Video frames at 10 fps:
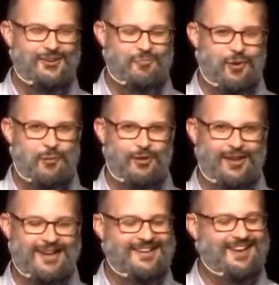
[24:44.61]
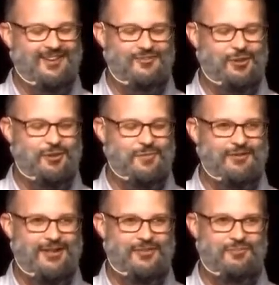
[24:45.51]
To the point where you're like, I don't really want to
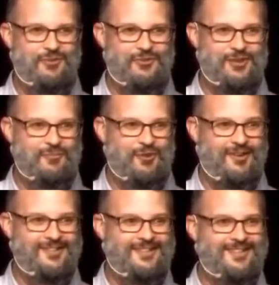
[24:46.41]
be around this person anymore.